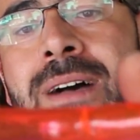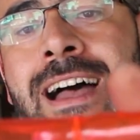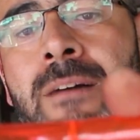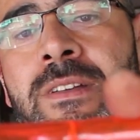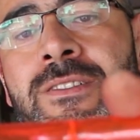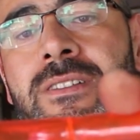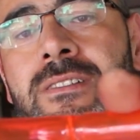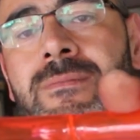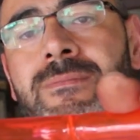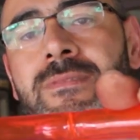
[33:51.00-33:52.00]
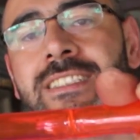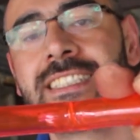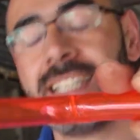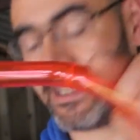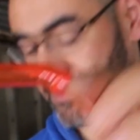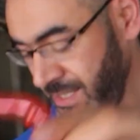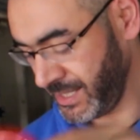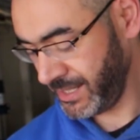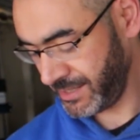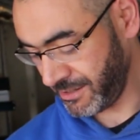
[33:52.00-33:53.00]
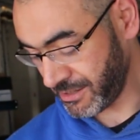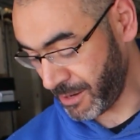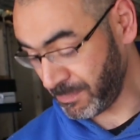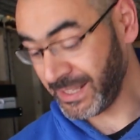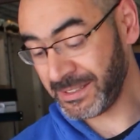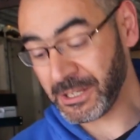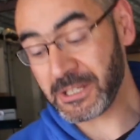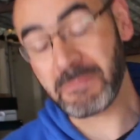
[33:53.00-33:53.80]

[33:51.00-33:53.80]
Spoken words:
what happens. Okay, so I've got plenty of